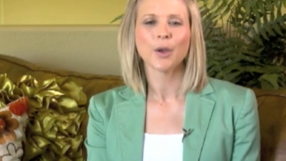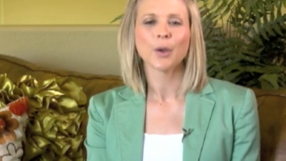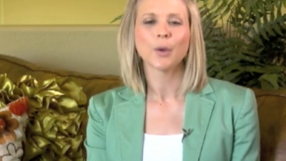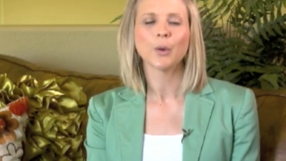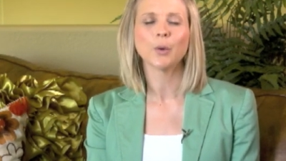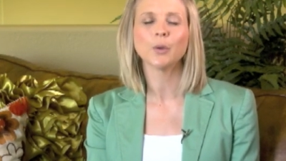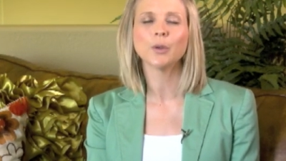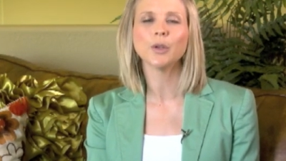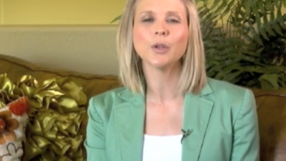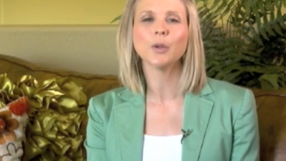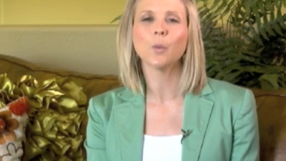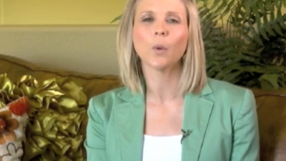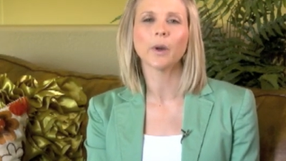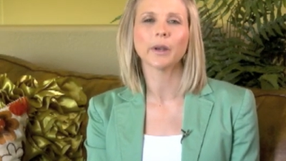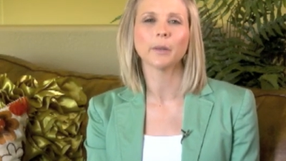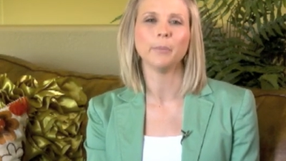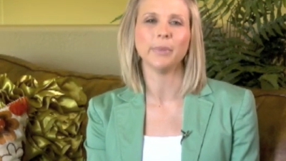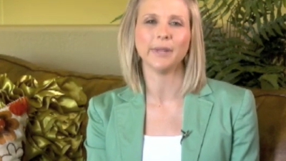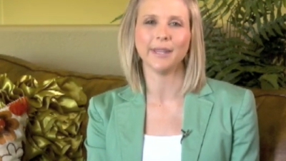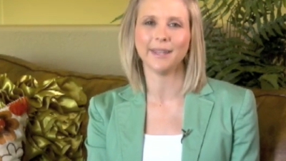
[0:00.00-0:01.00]
Who do you want
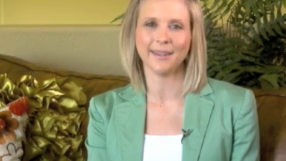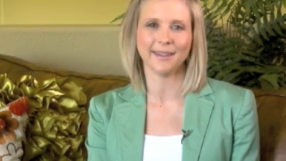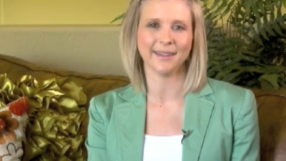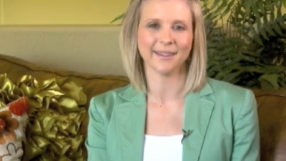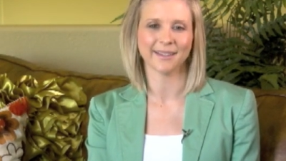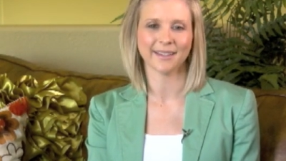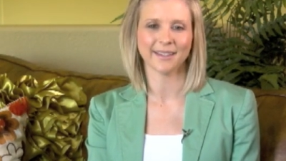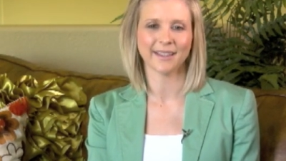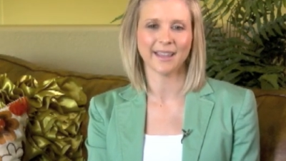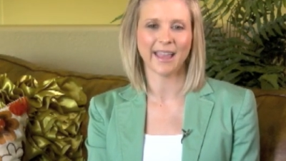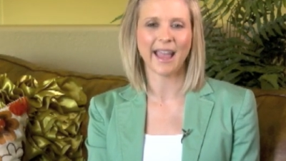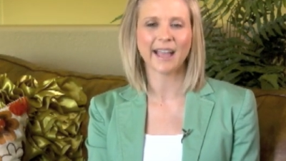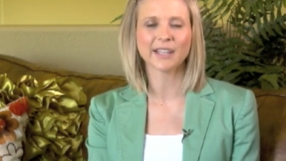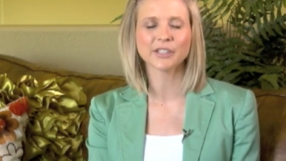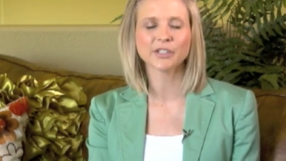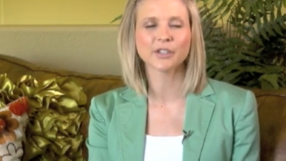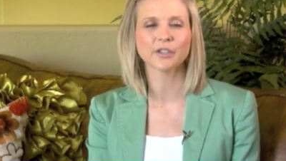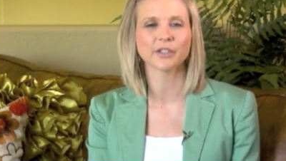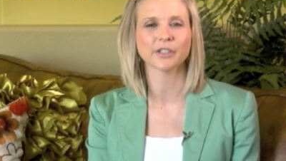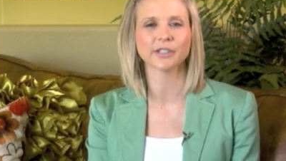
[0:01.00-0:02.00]
to be?
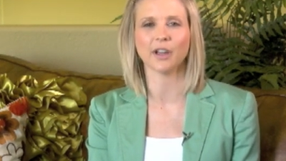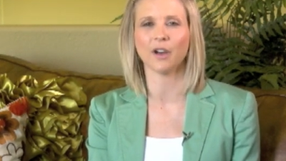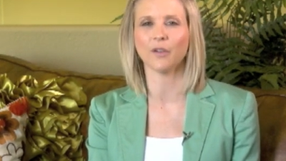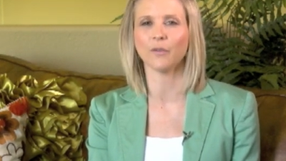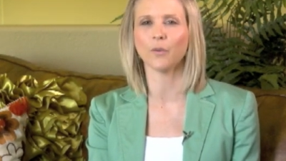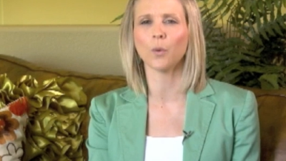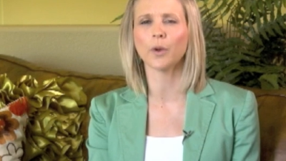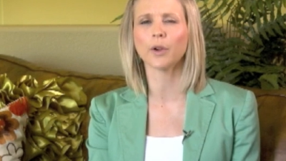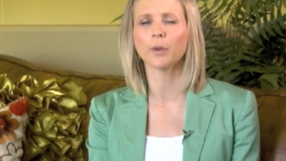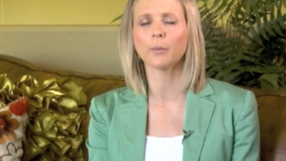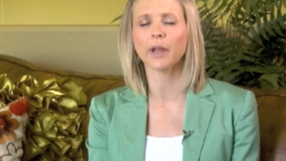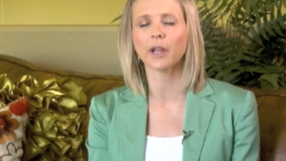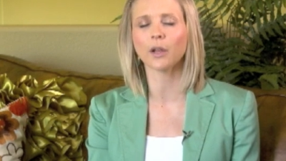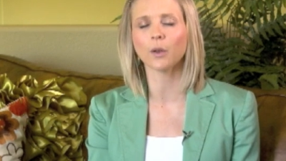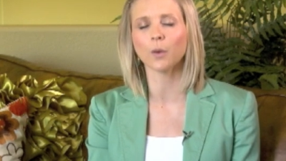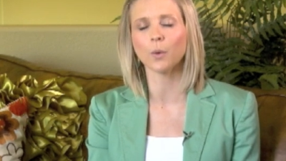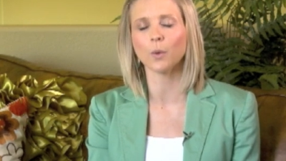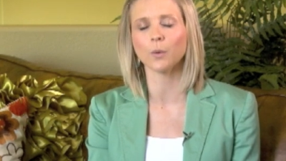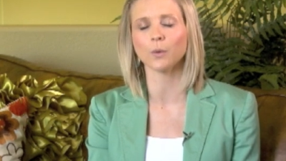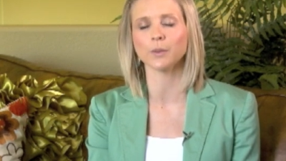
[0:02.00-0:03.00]
Ask yourself, what are my
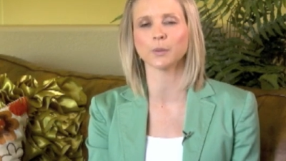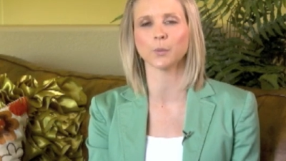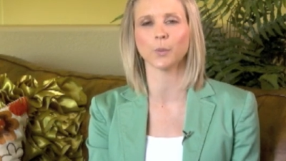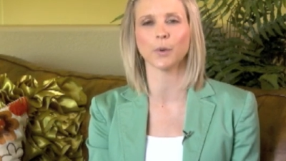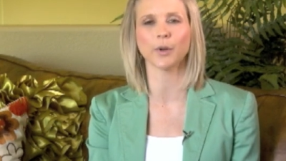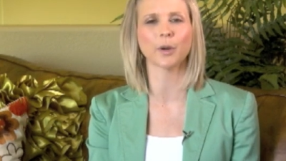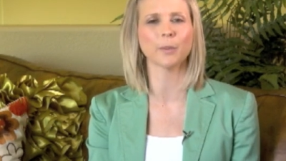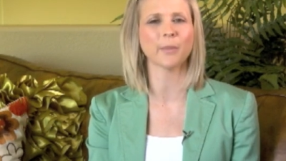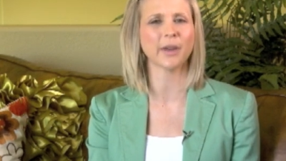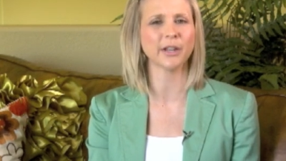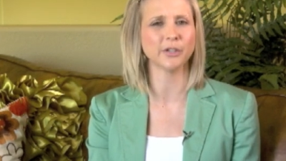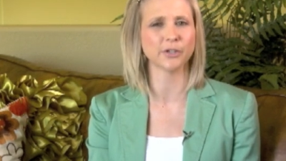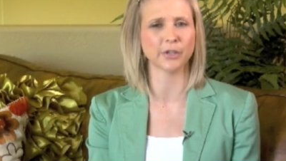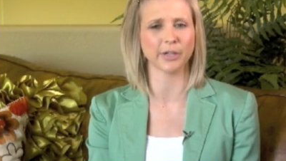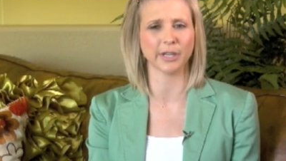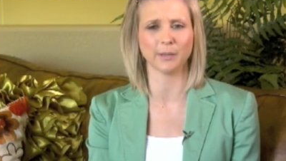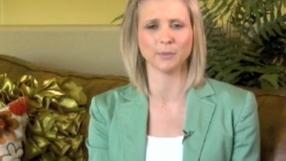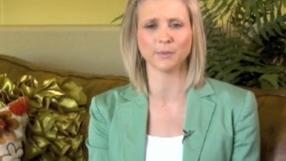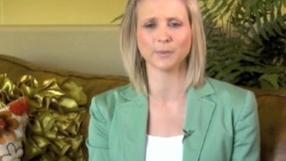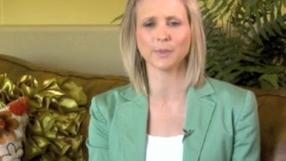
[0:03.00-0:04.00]
goals? What are my
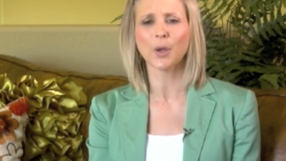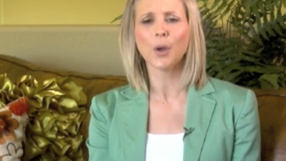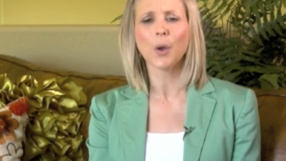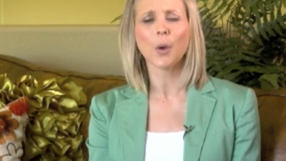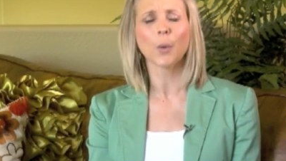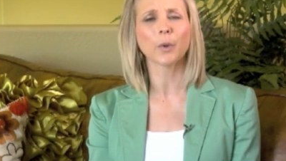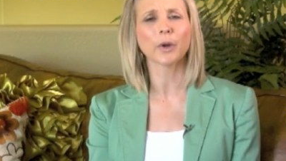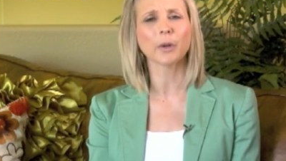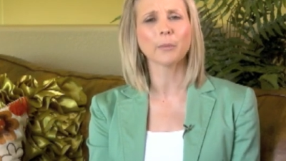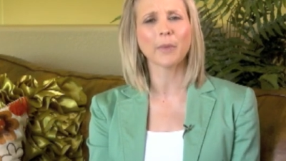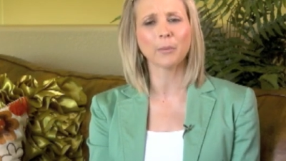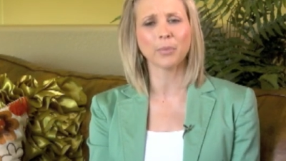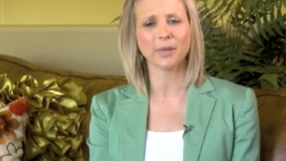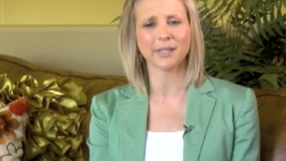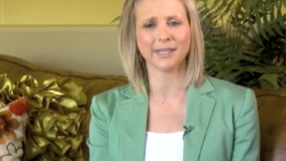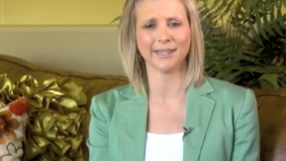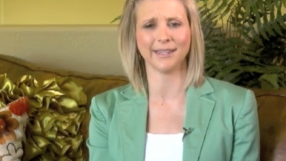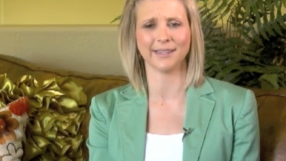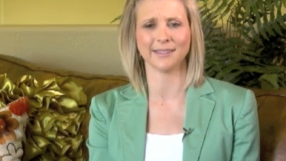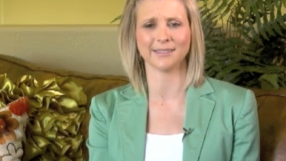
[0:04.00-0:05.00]
dreams? What are my
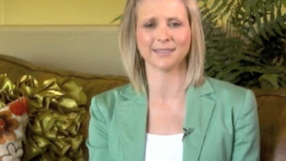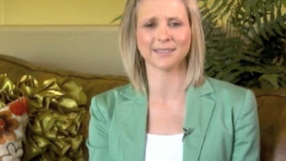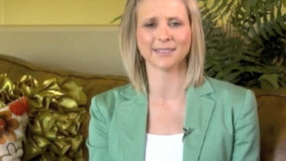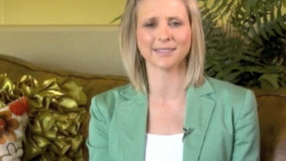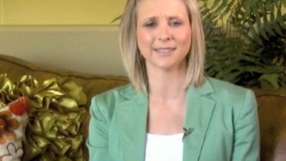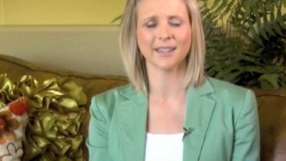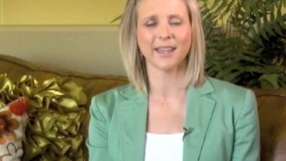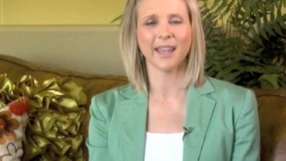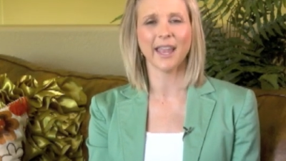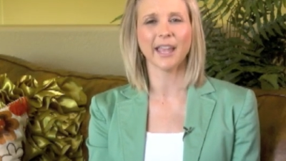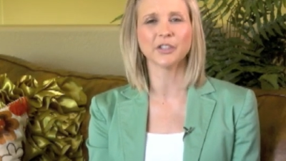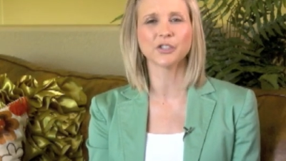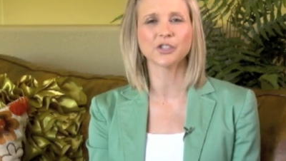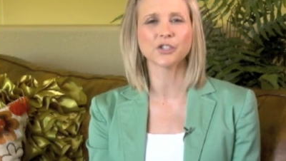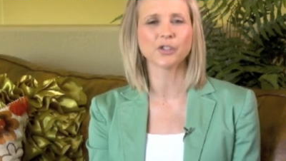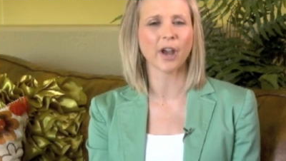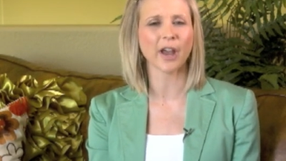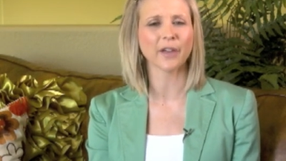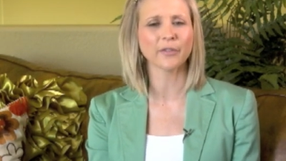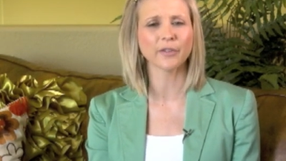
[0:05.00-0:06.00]
plans? And
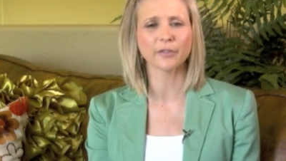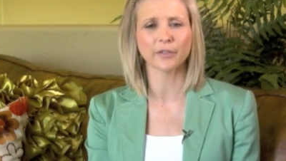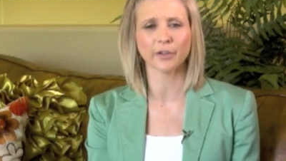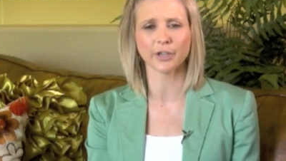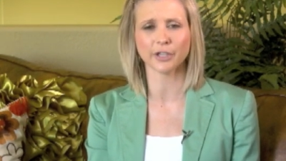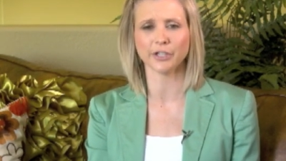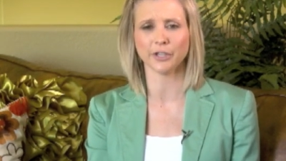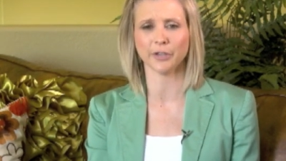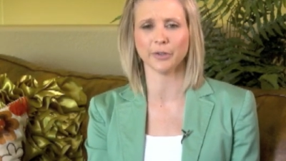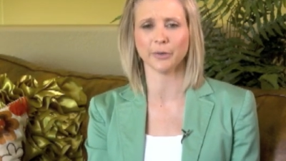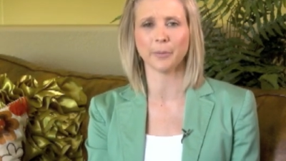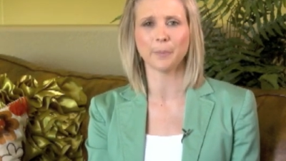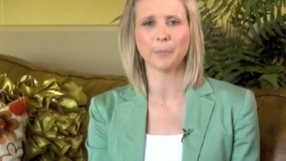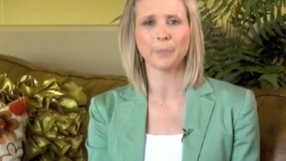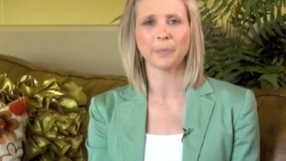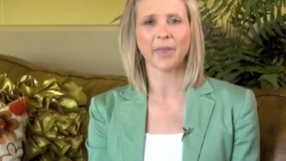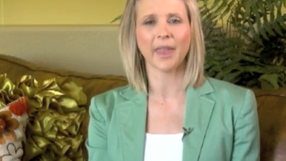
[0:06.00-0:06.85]
strive for virtue.